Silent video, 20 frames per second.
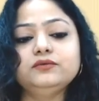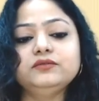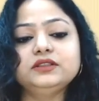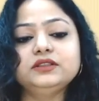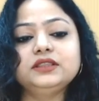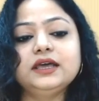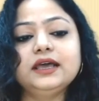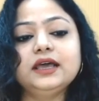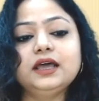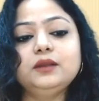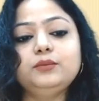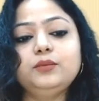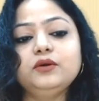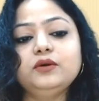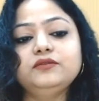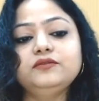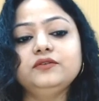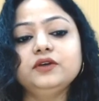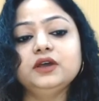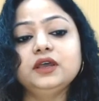with the help
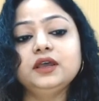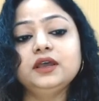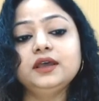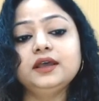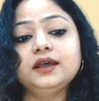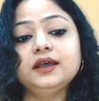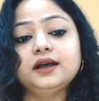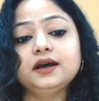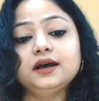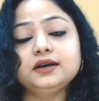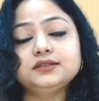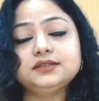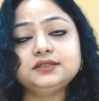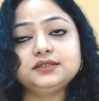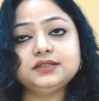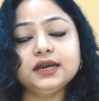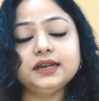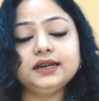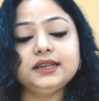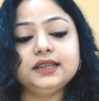of a
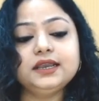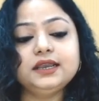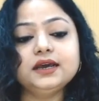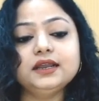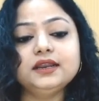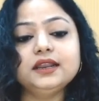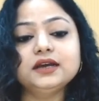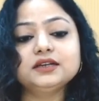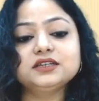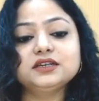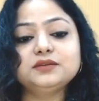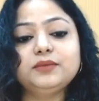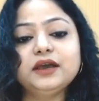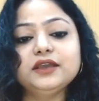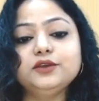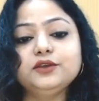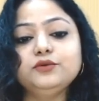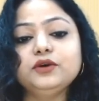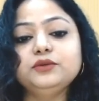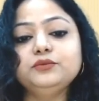study conducted
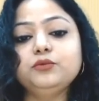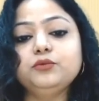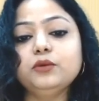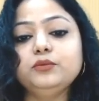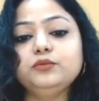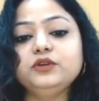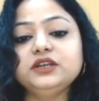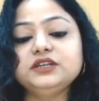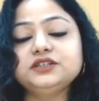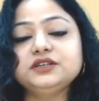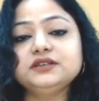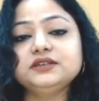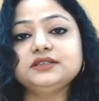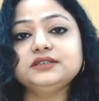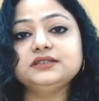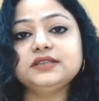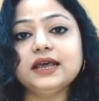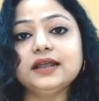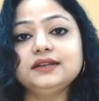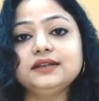by UN Population
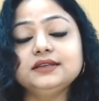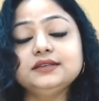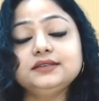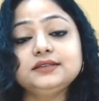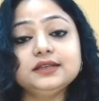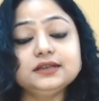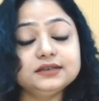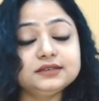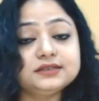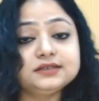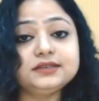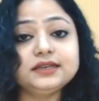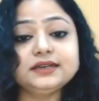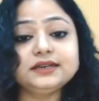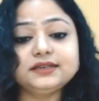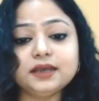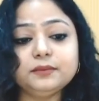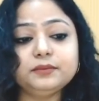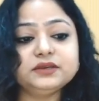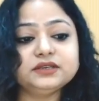Statistics
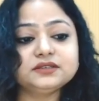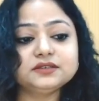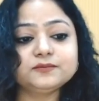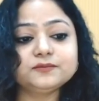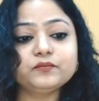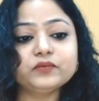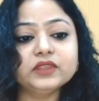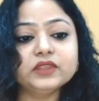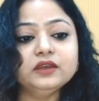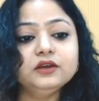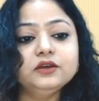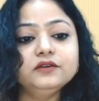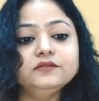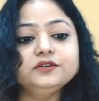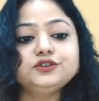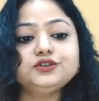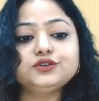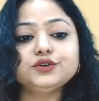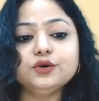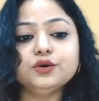Database,
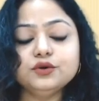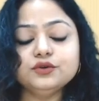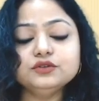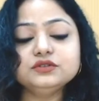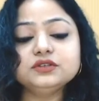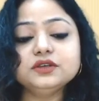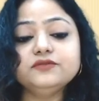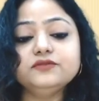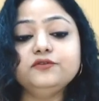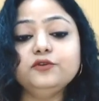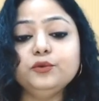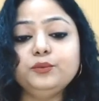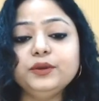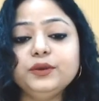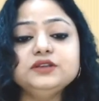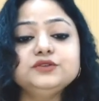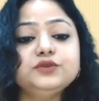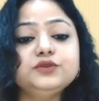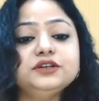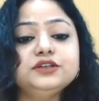which shows a
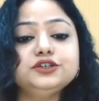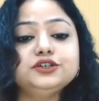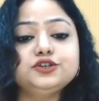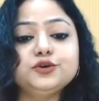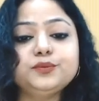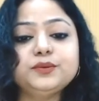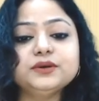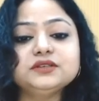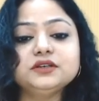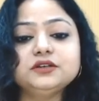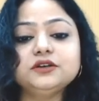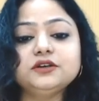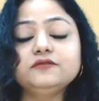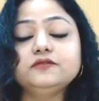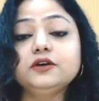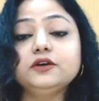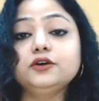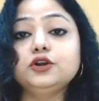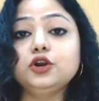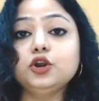whopping 22%
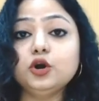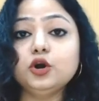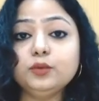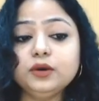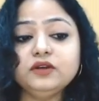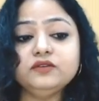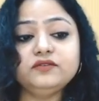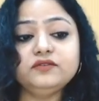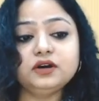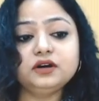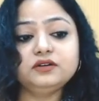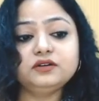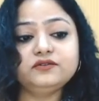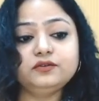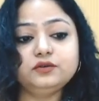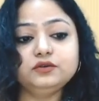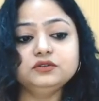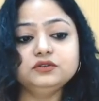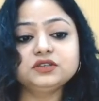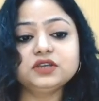of the global
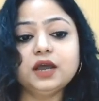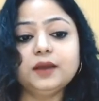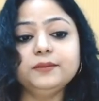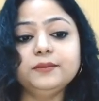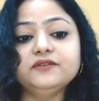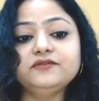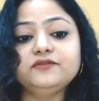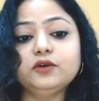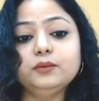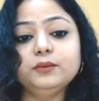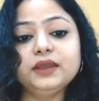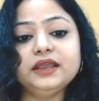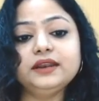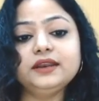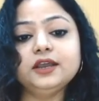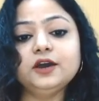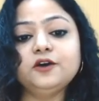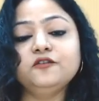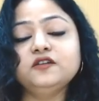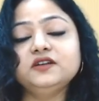workforce coming from
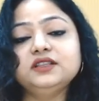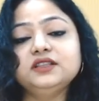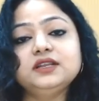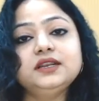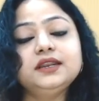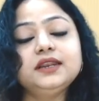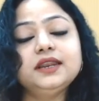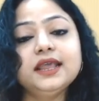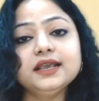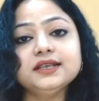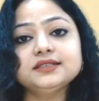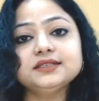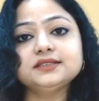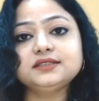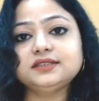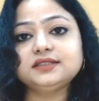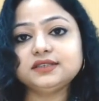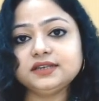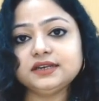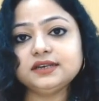India over the next
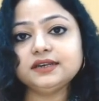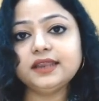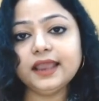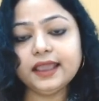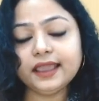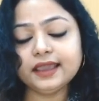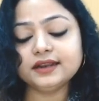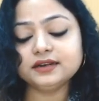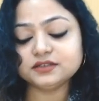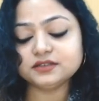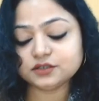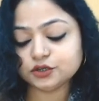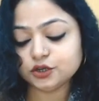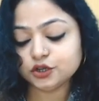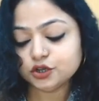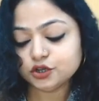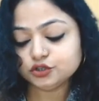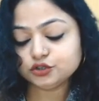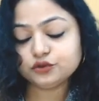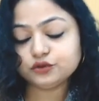3 decades.
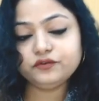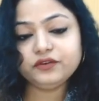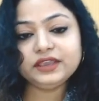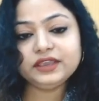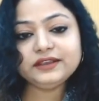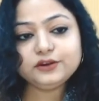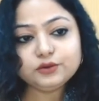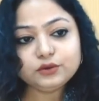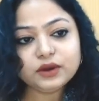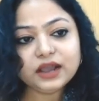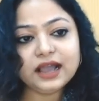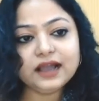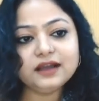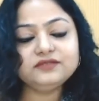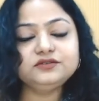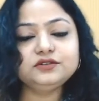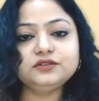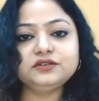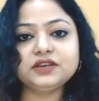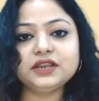So we do
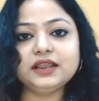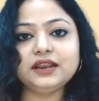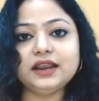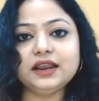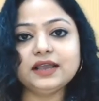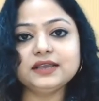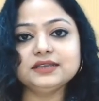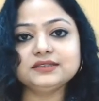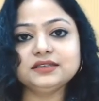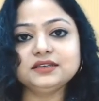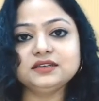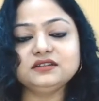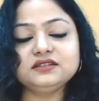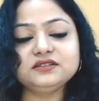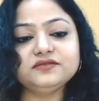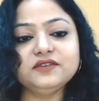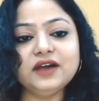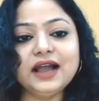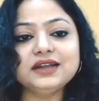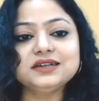have to realize
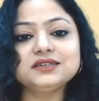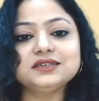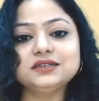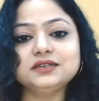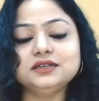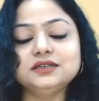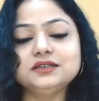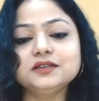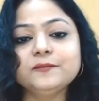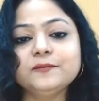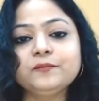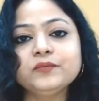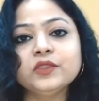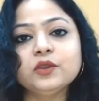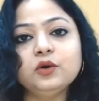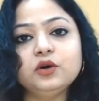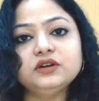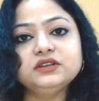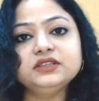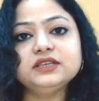these factors
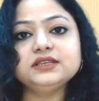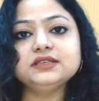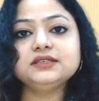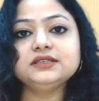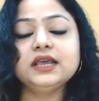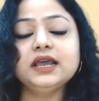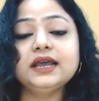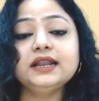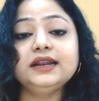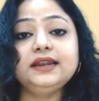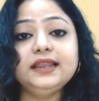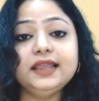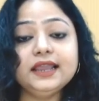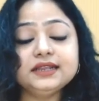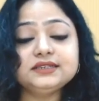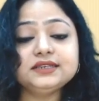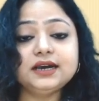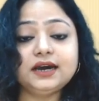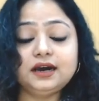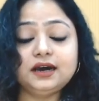or these
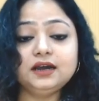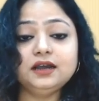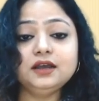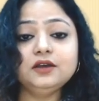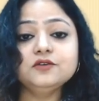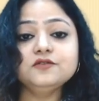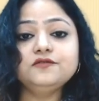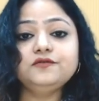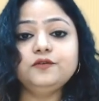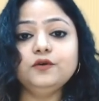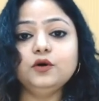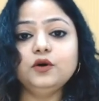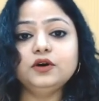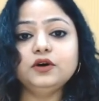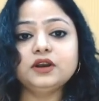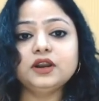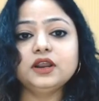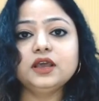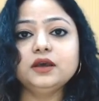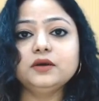data
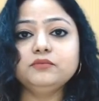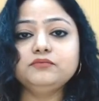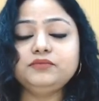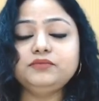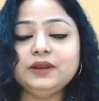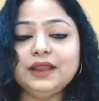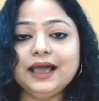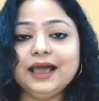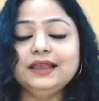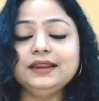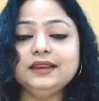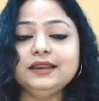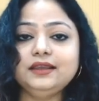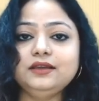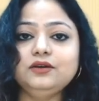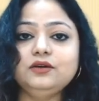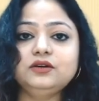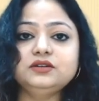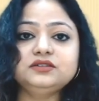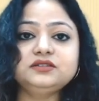for
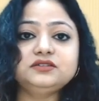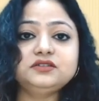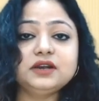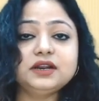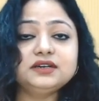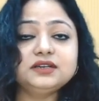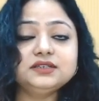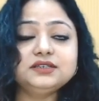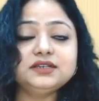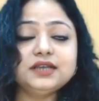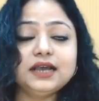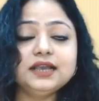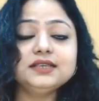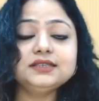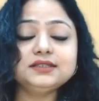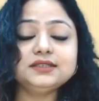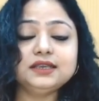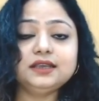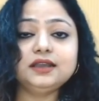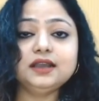planning or
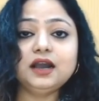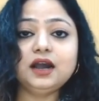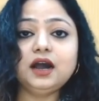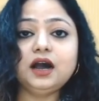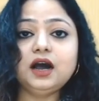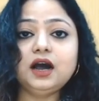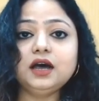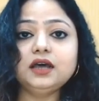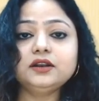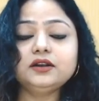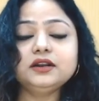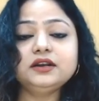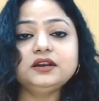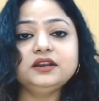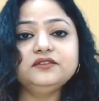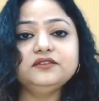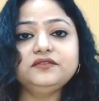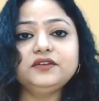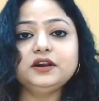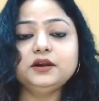strategizing our
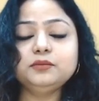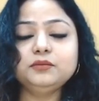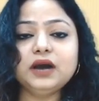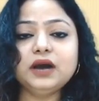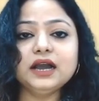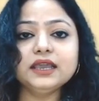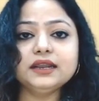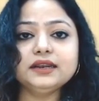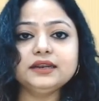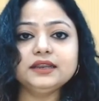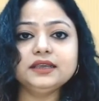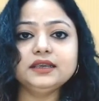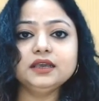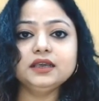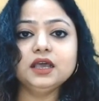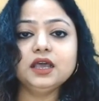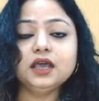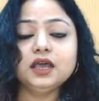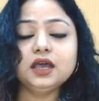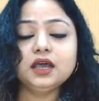different marketing
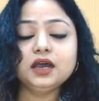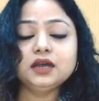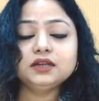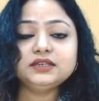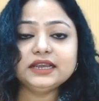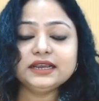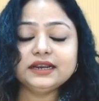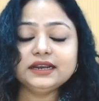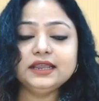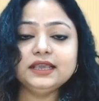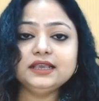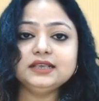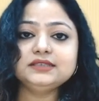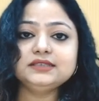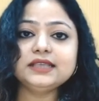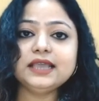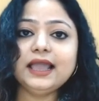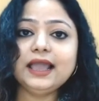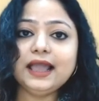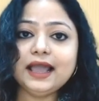
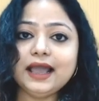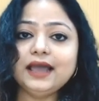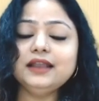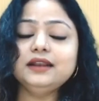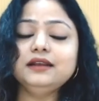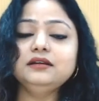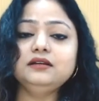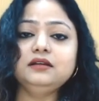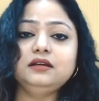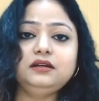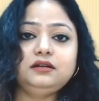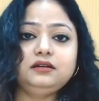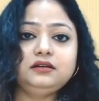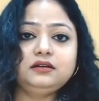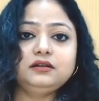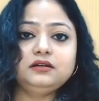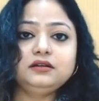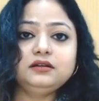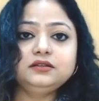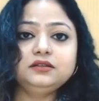techniques and
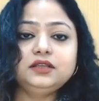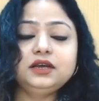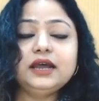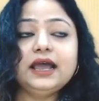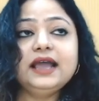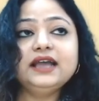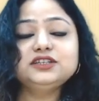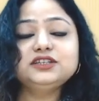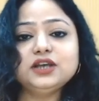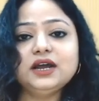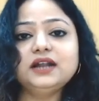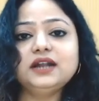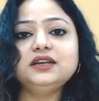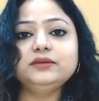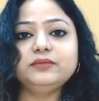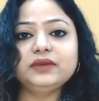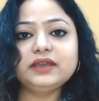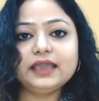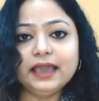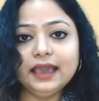the
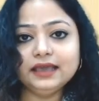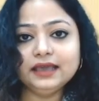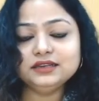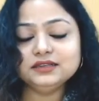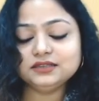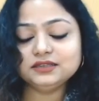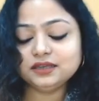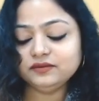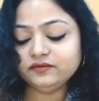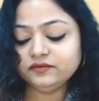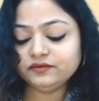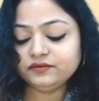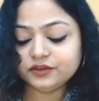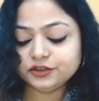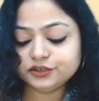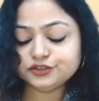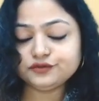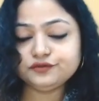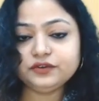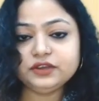HRD mechanism
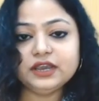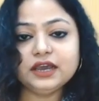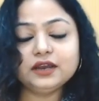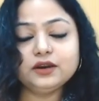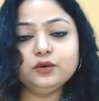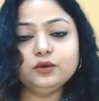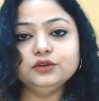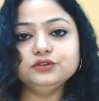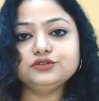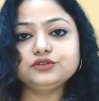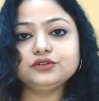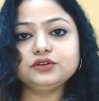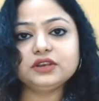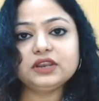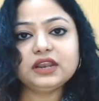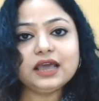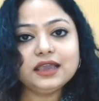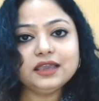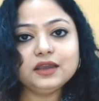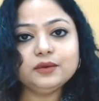which we are going to
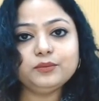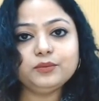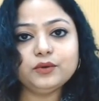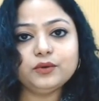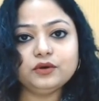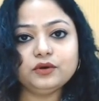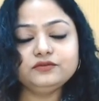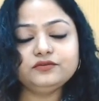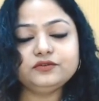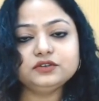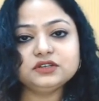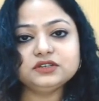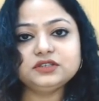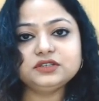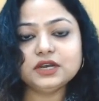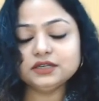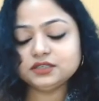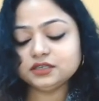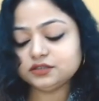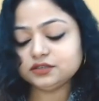rely upon for the
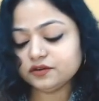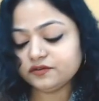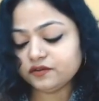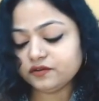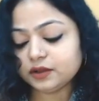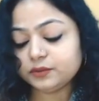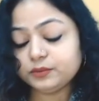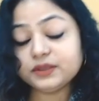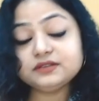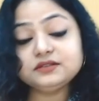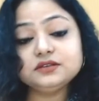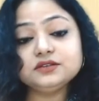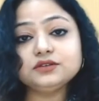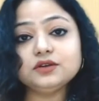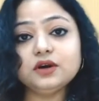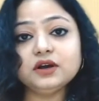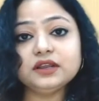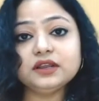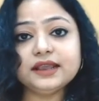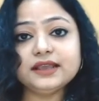success of our
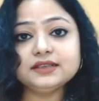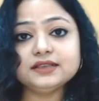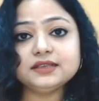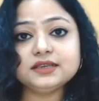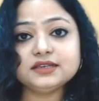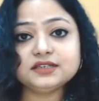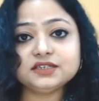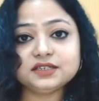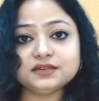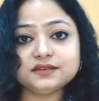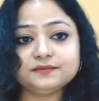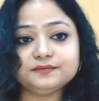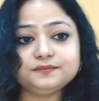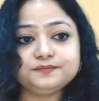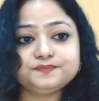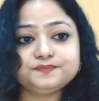business organization.